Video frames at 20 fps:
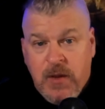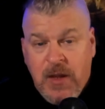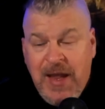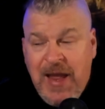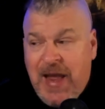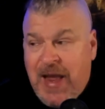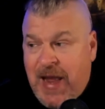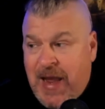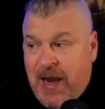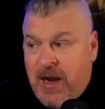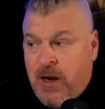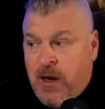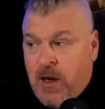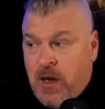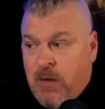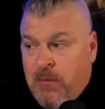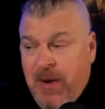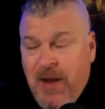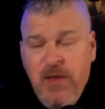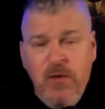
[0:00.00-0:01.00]
And
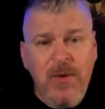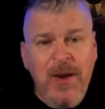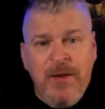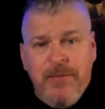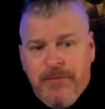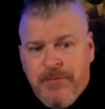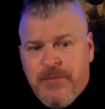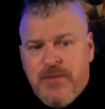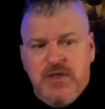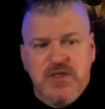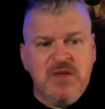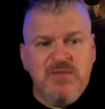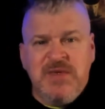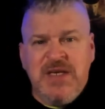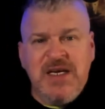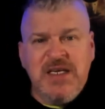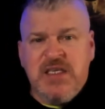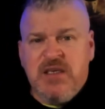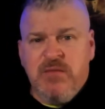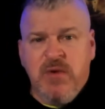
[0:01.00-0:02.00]
by the way, there's some
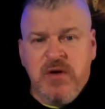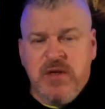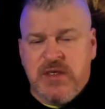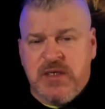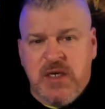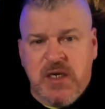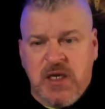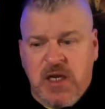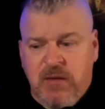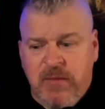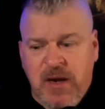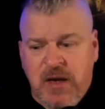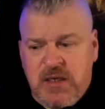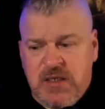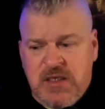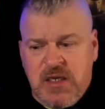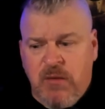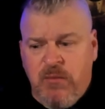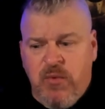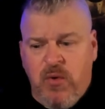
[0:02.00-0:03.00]
testimony that's going to come out at
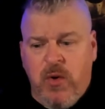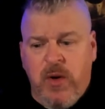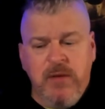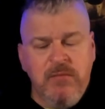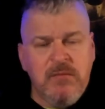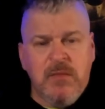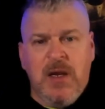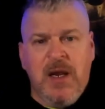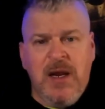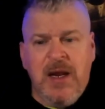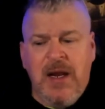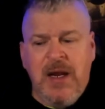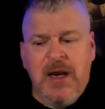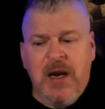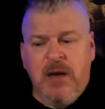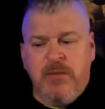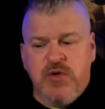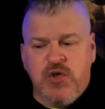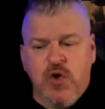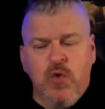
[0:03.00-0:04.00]
some point, and
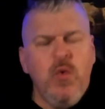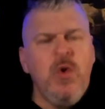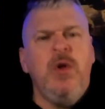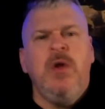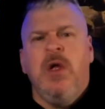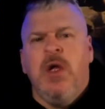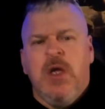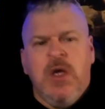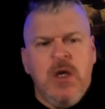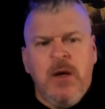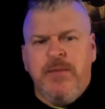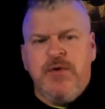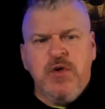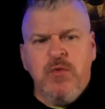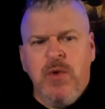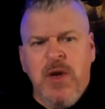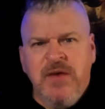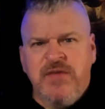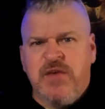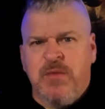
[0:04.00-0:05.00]
I'm sure we'll I'm sure
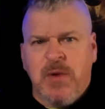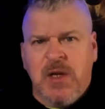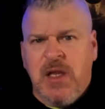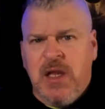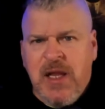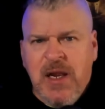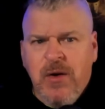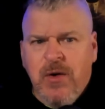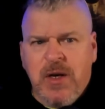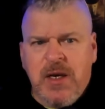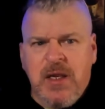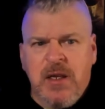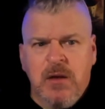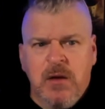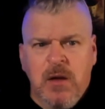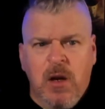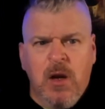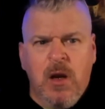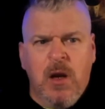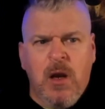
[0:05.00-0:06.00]
we'll have some clarity
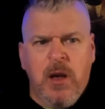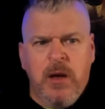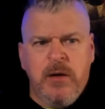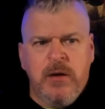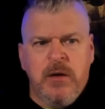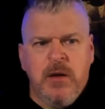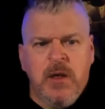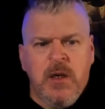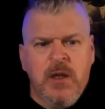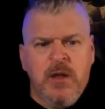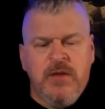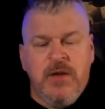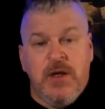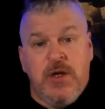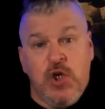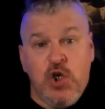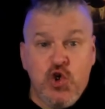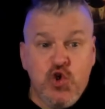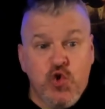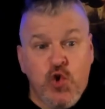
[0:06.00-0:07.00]
on
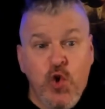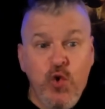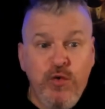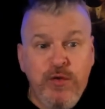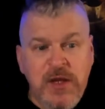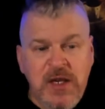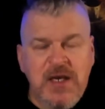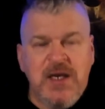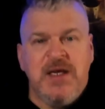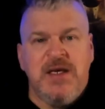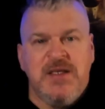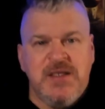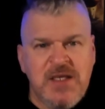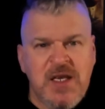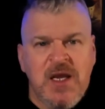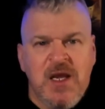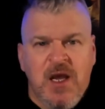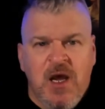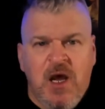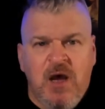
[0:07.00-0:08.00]
the truthiness
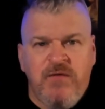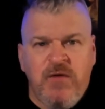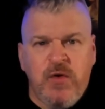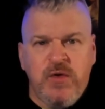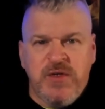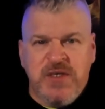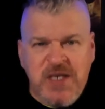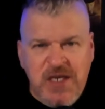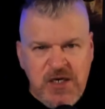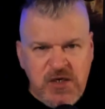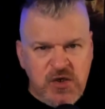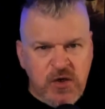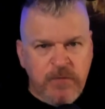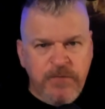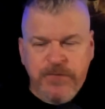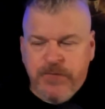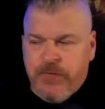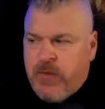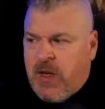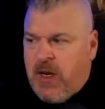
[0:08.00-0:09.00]
of old T J,
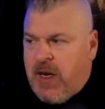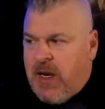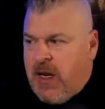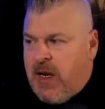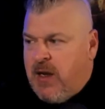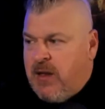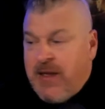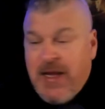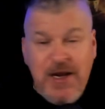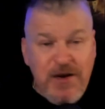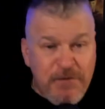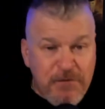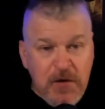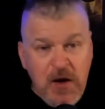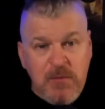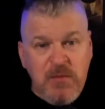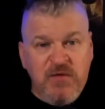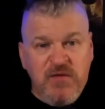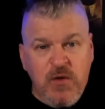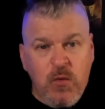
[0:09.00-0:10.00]
uh, Lady
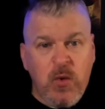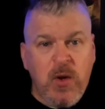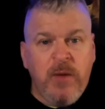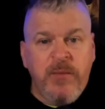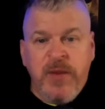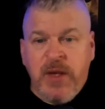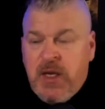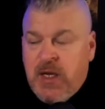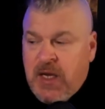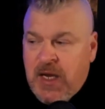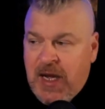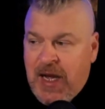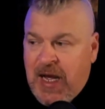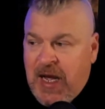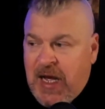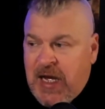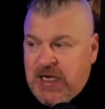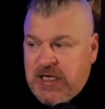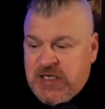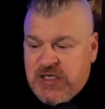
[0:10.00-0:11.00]
Frame, if you will.
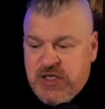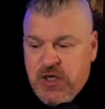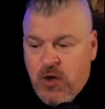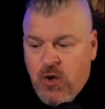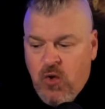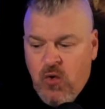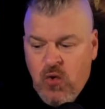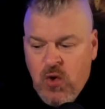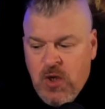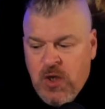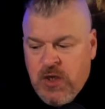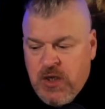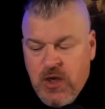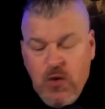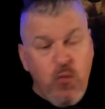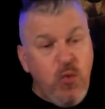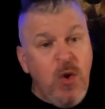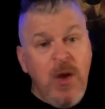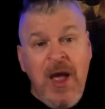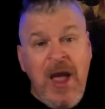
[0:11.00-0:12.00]
Uh, so
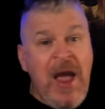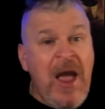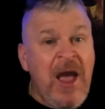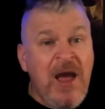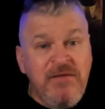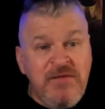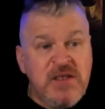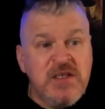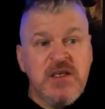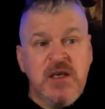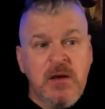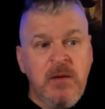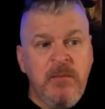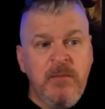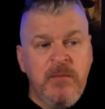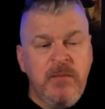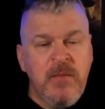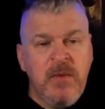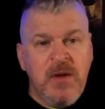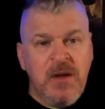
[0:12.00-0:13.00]
we'll have
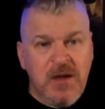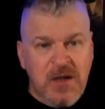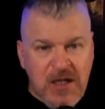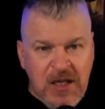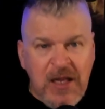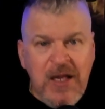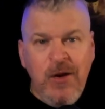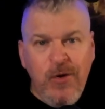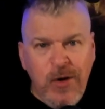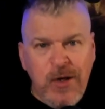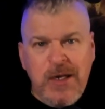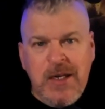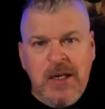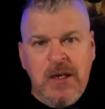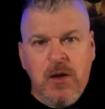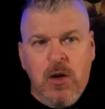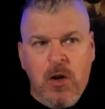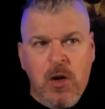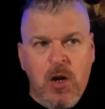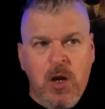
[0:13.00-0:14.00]
some clarity
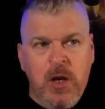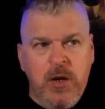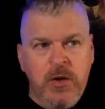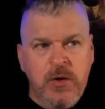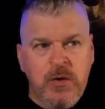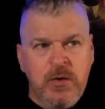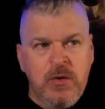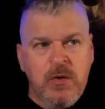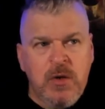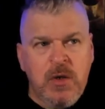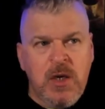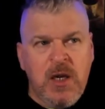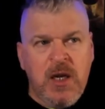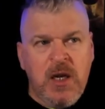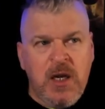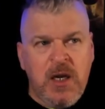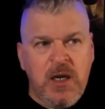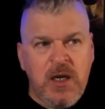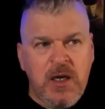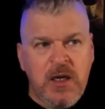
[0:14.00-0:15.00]
on
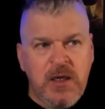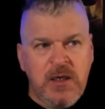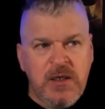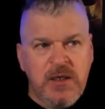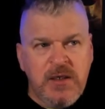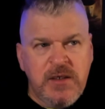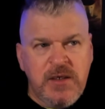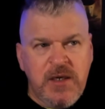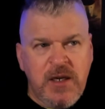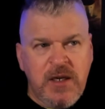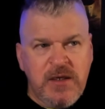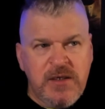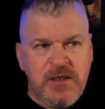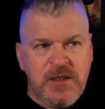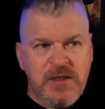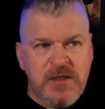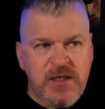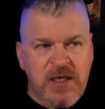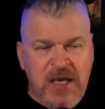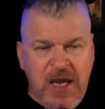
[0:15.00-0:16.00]
uh, uh,
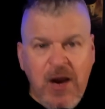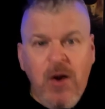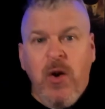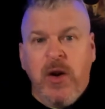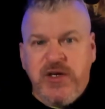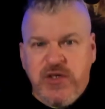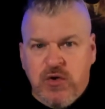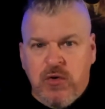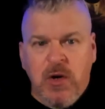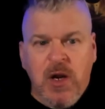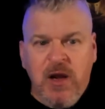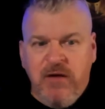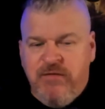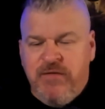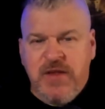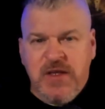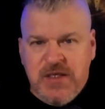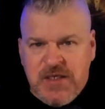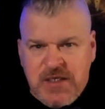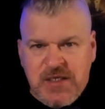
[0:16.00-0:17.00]
the character of
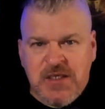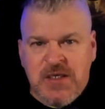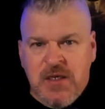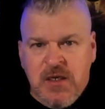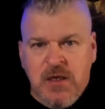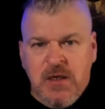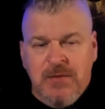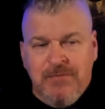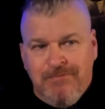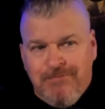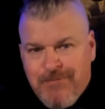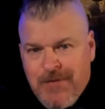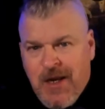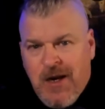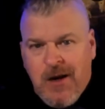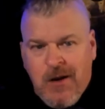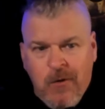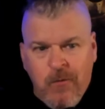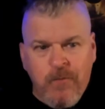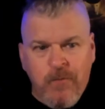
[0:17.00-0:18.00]
this. You
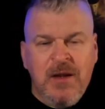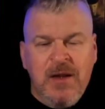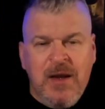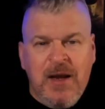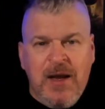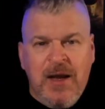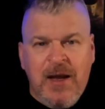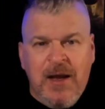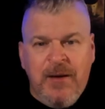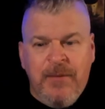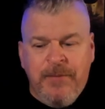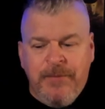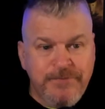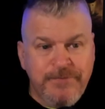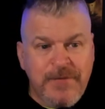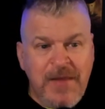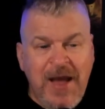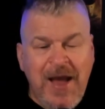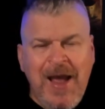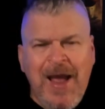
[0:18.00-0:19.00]
know, um,
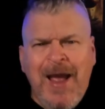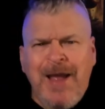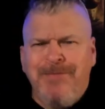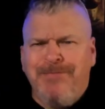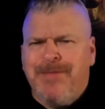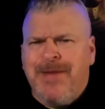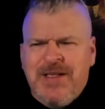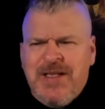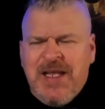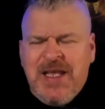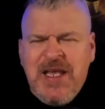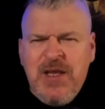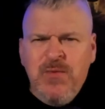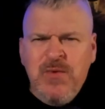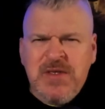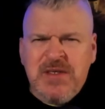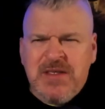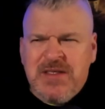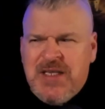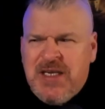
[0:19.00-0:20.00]
I, I he
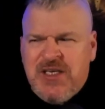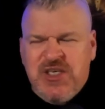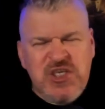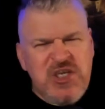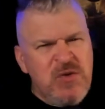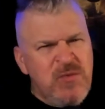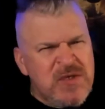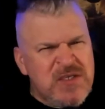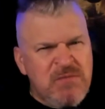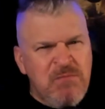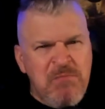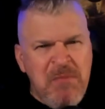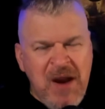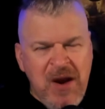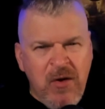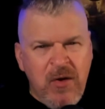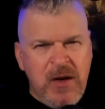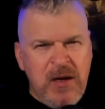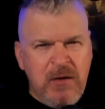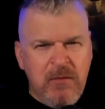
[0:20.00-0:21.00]
was she was
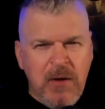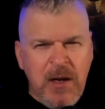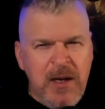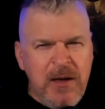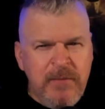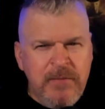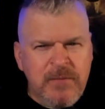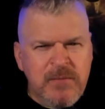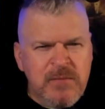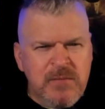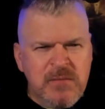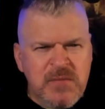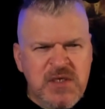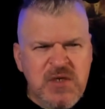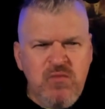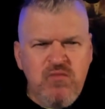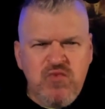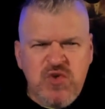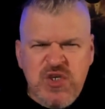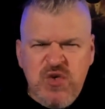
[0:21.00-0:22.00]
married, right?
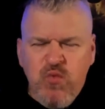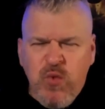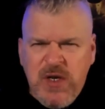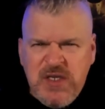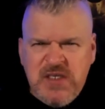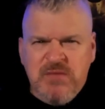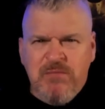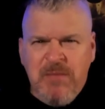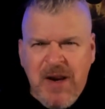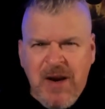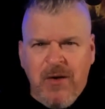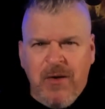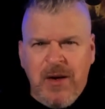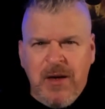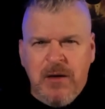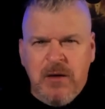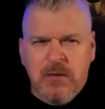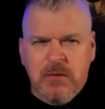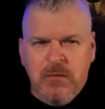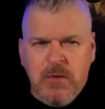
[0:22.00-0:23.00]
She she was
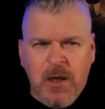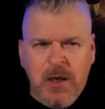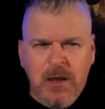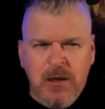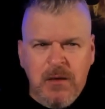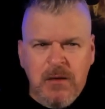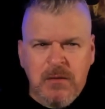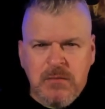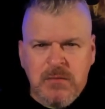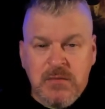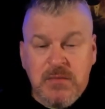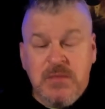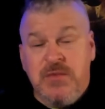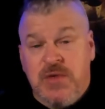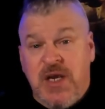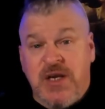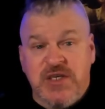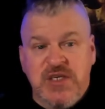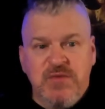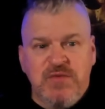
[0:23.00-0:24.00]
married, right?
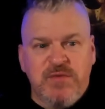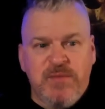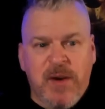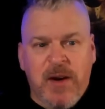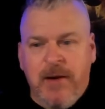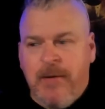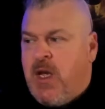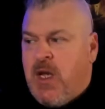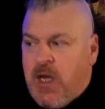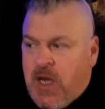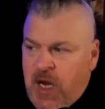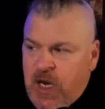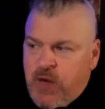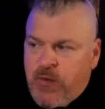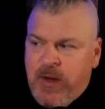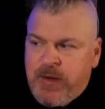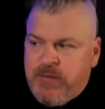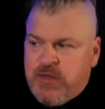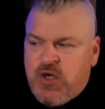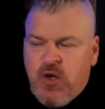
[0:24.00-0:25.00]
Yeah, she was married.
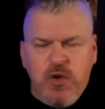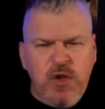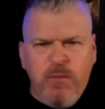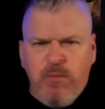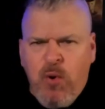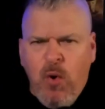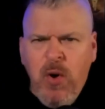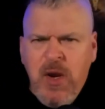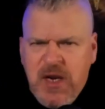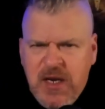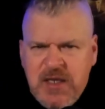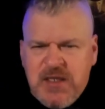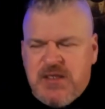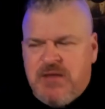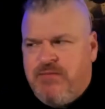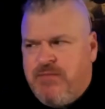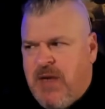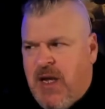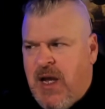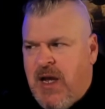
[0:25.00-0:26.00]
Anyway, so the point is,
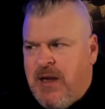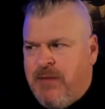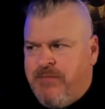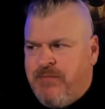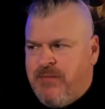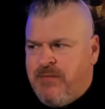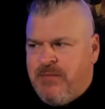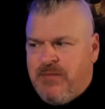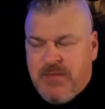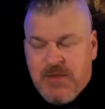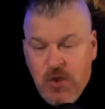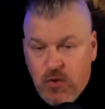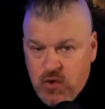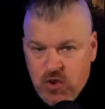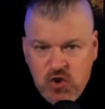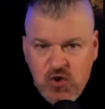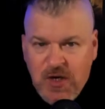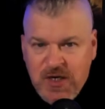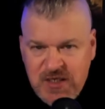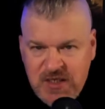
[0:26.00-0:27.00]
uh, don't
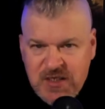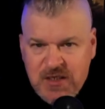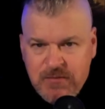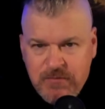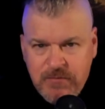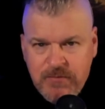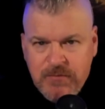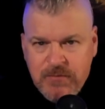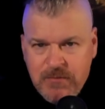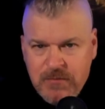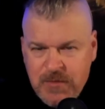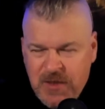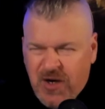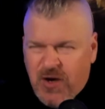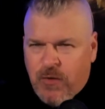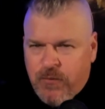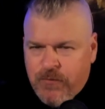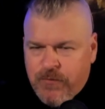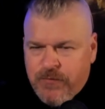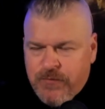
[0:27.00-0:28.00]
trust, you
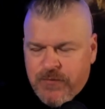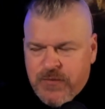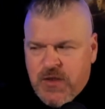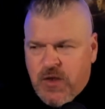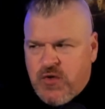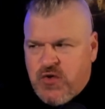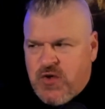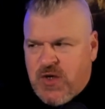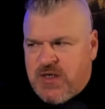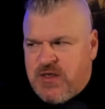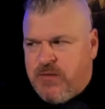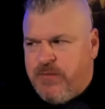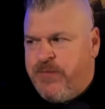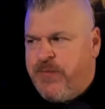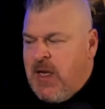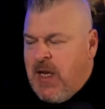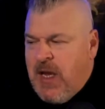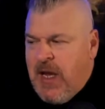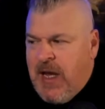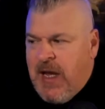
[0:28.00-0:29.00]
know, don't trust them.
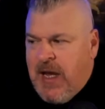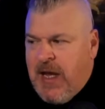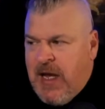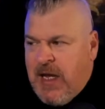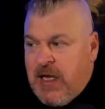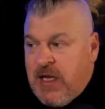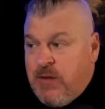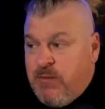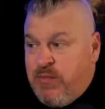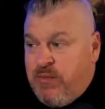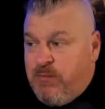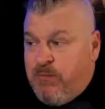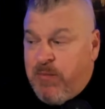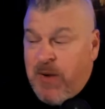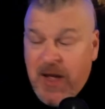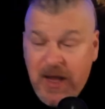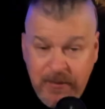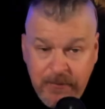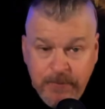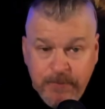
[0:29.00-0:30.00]
Uh,
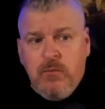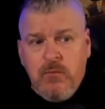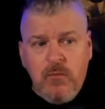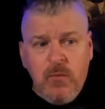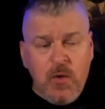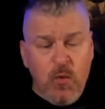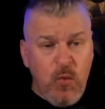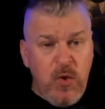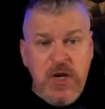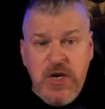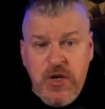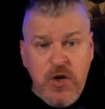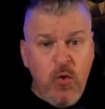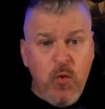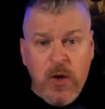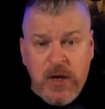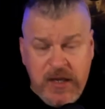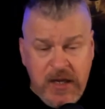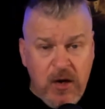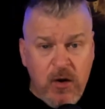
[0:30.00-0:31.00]
but we didn't know
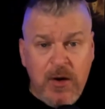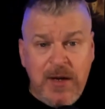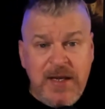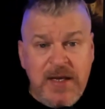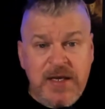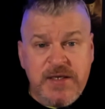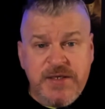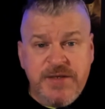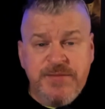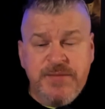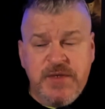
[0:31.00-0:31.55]
where Gary is.